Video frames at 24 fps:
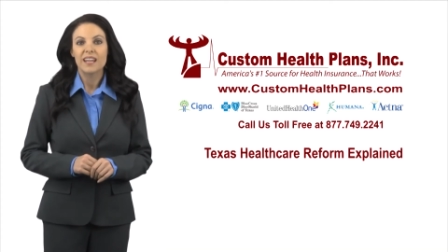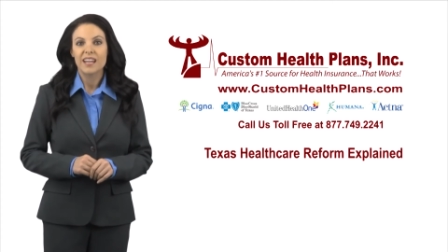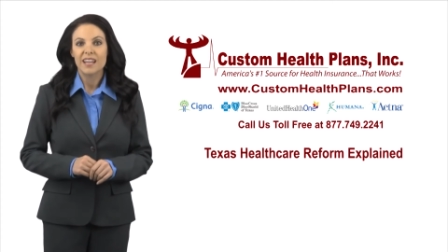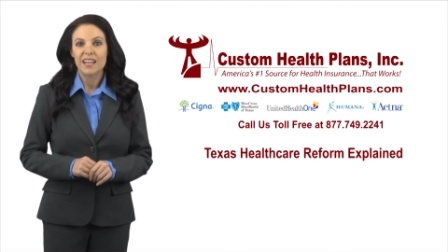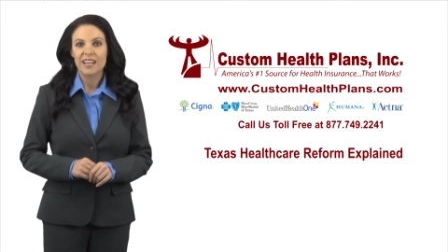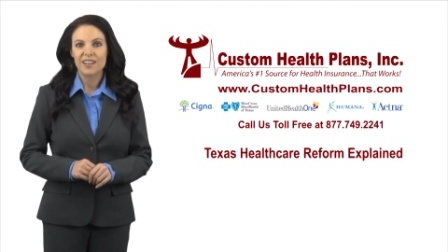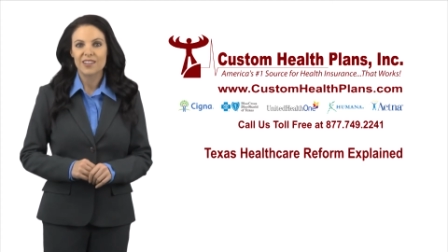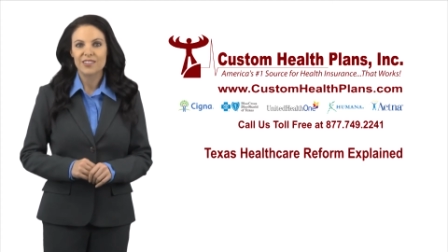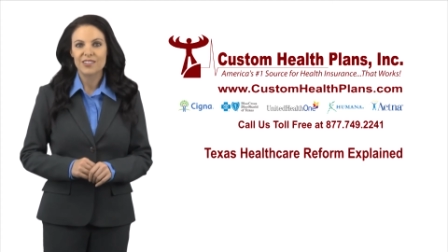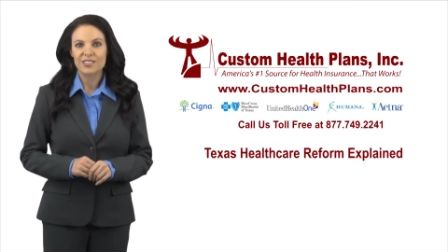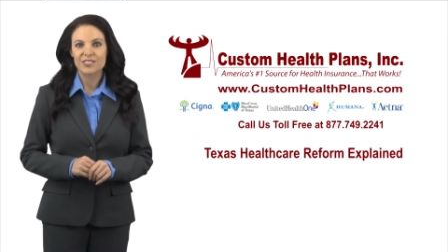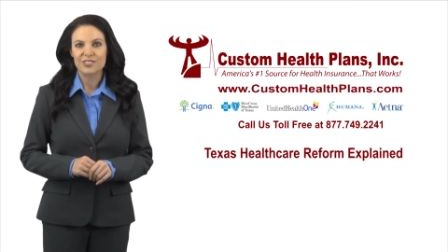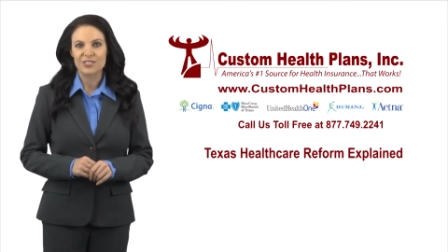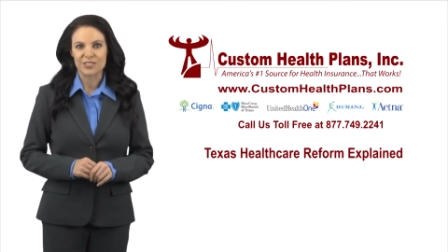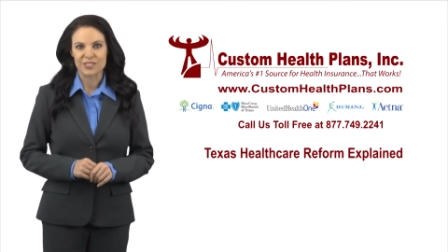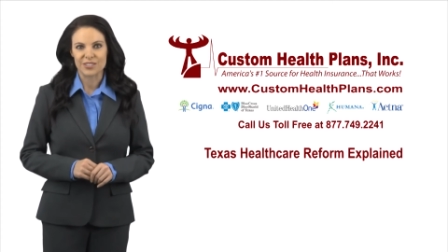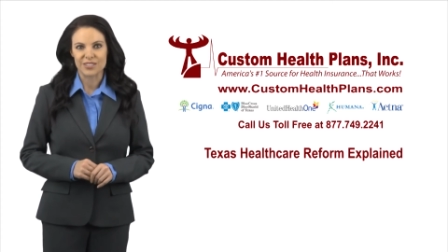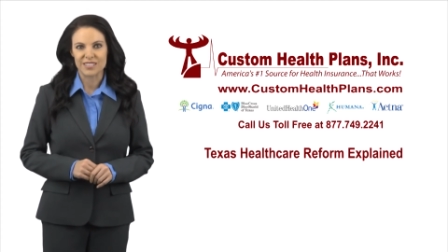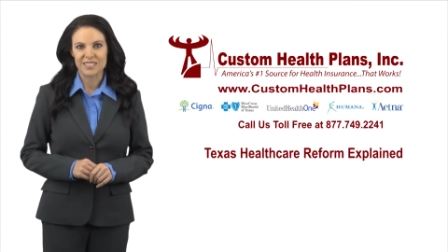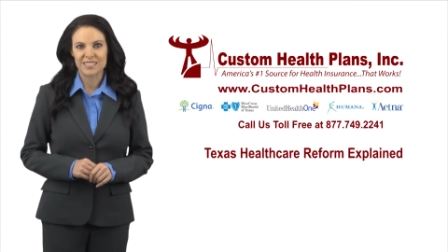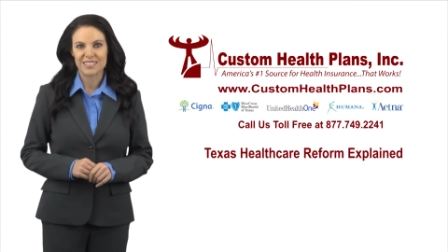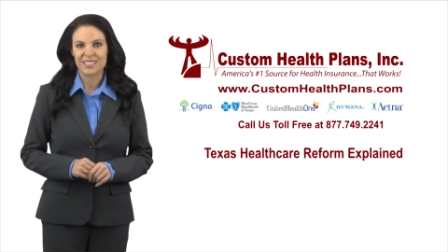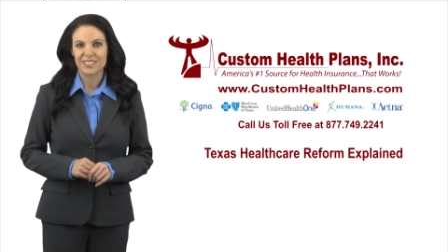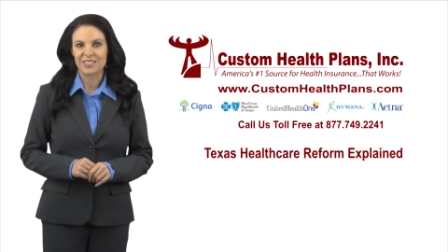Health
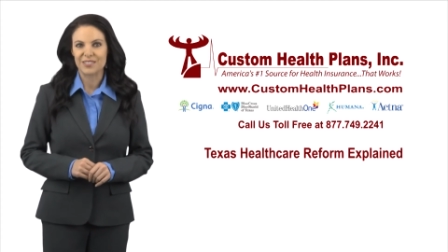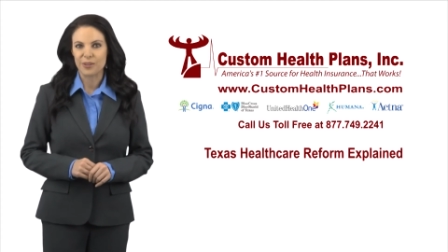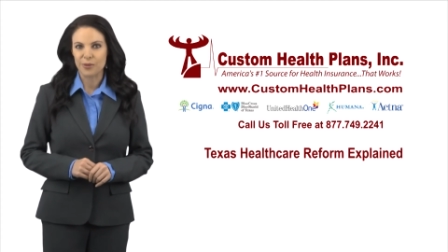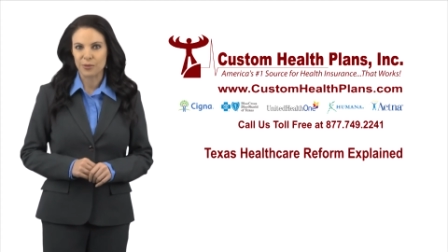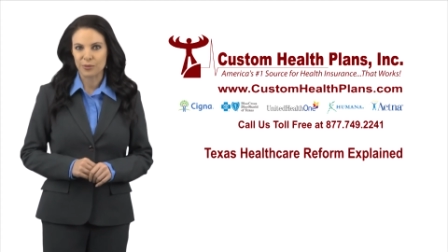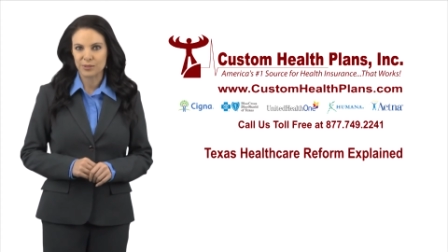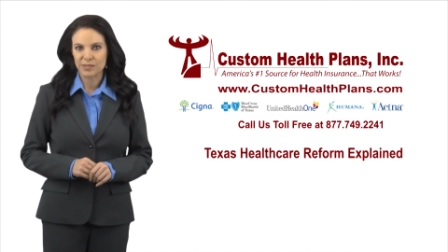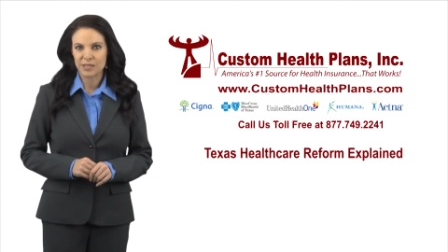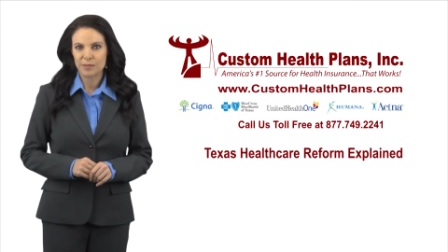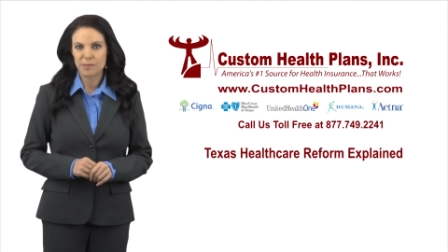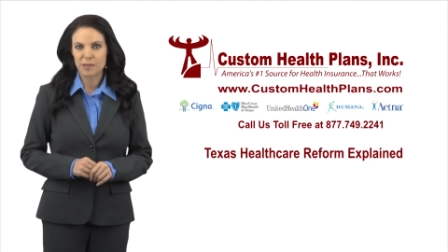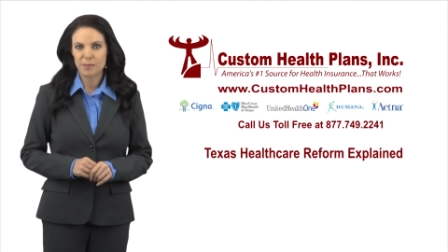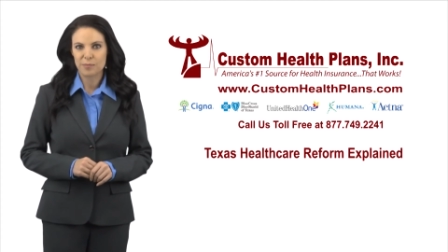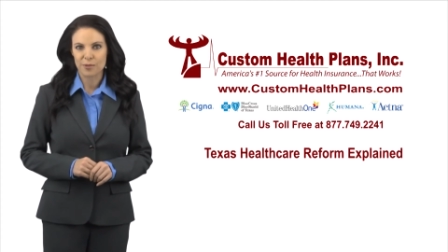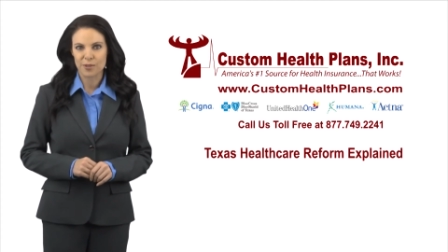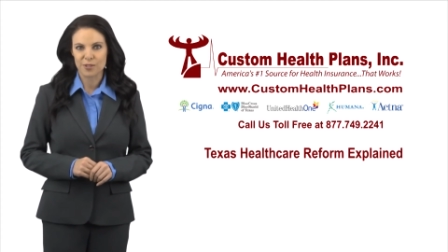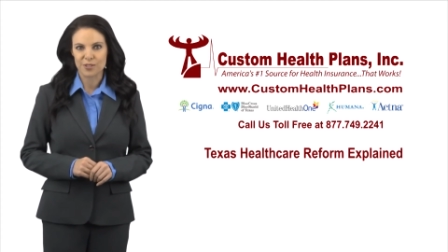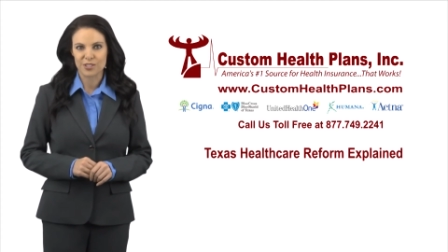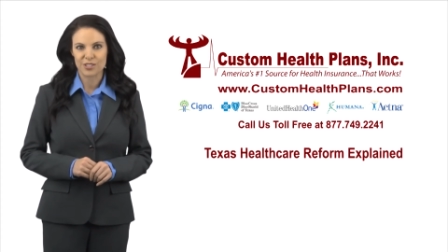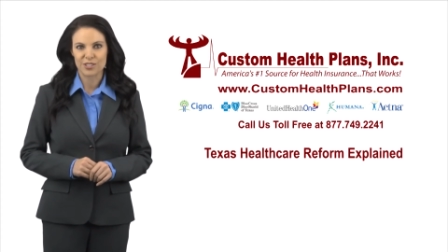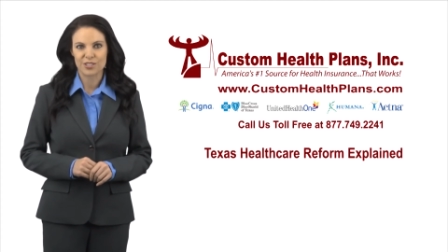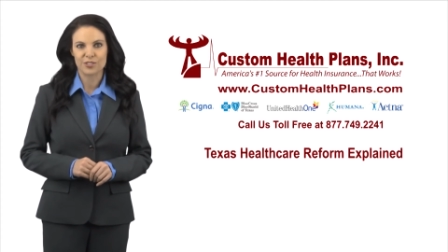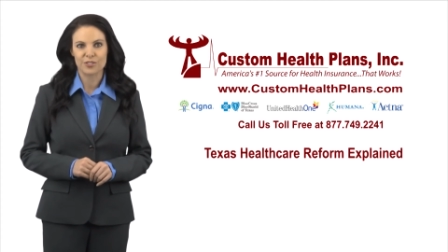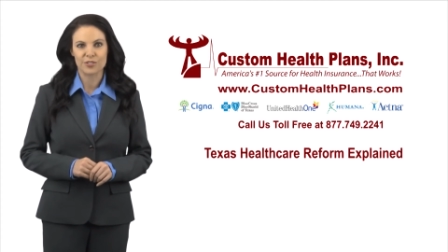insurance can only be
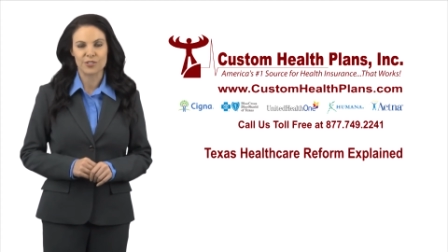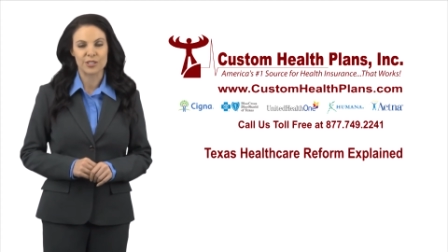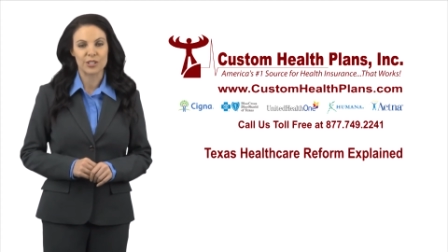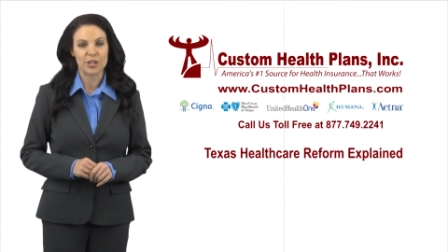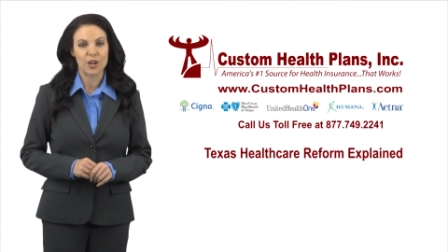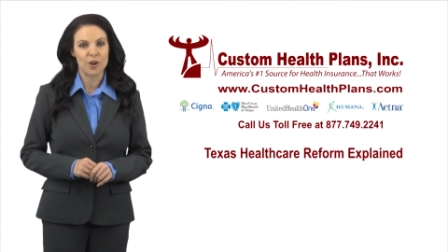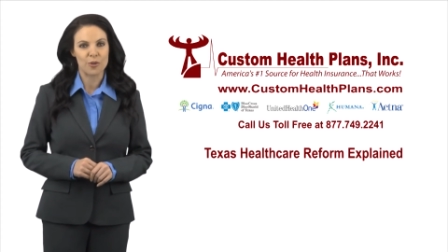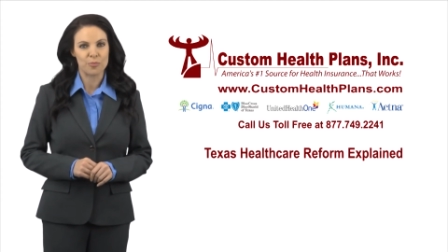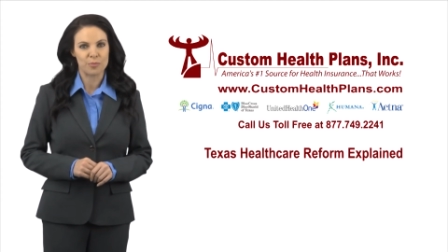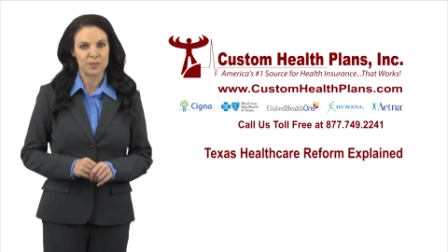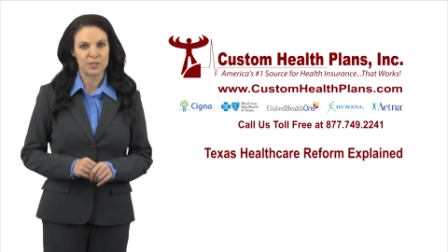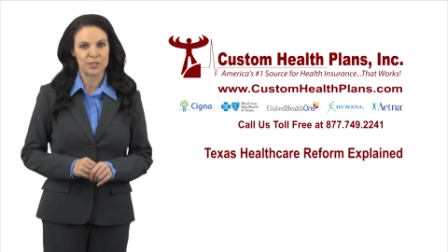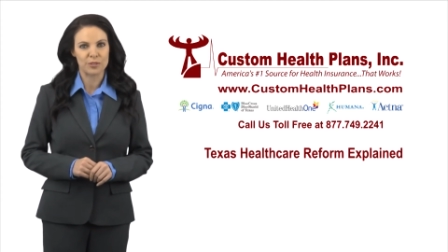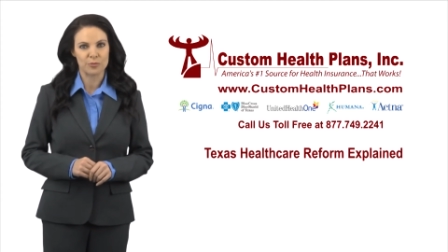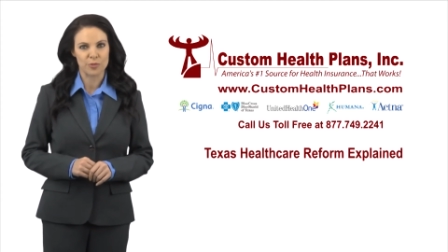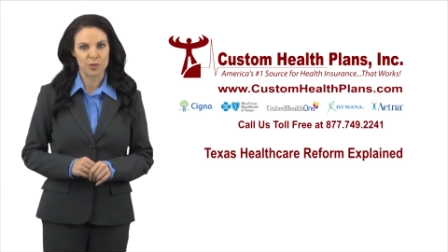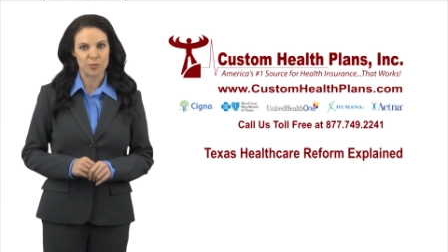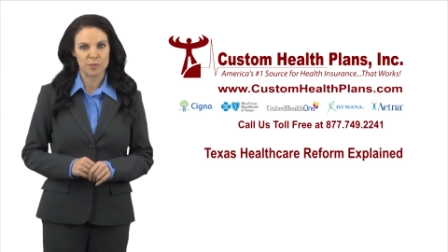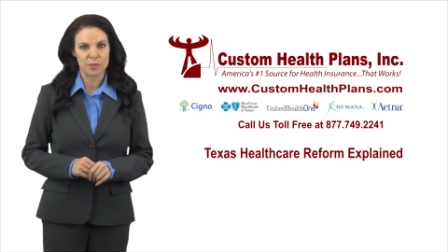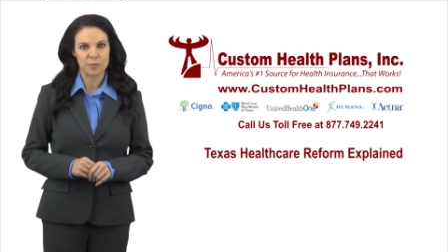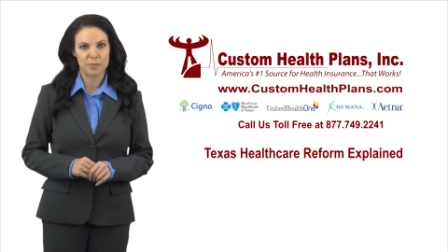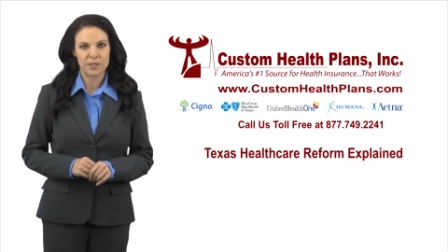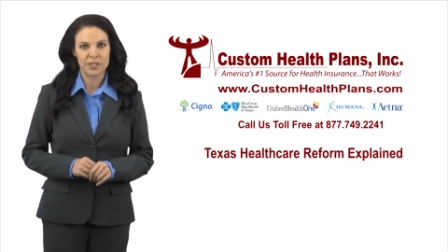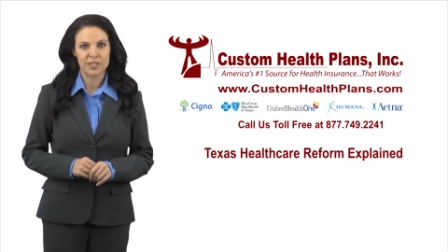purchased during open
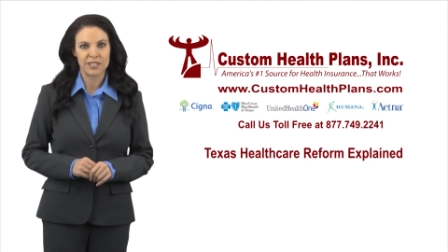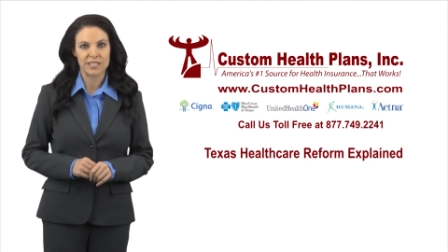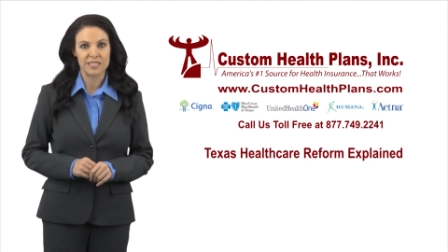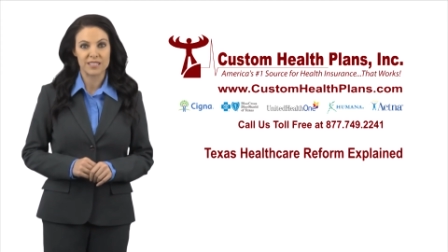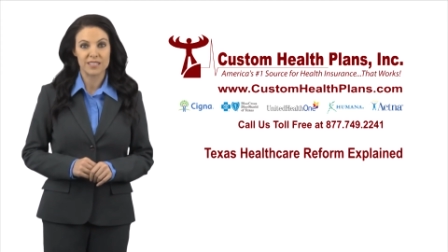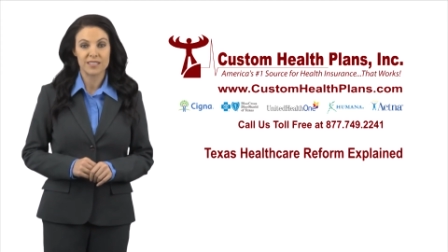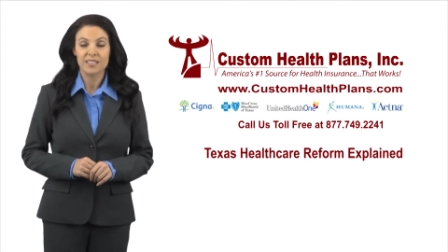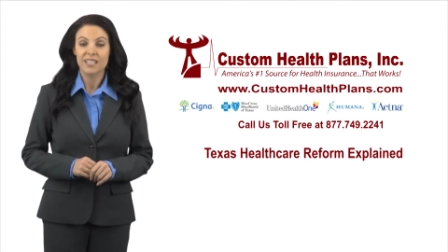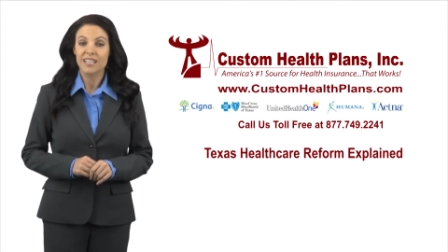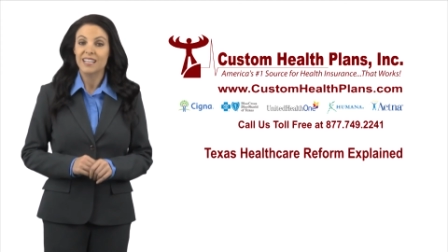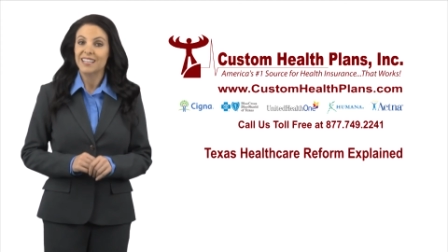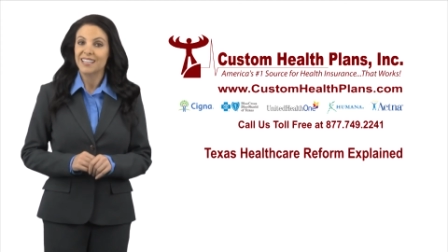enrollment periods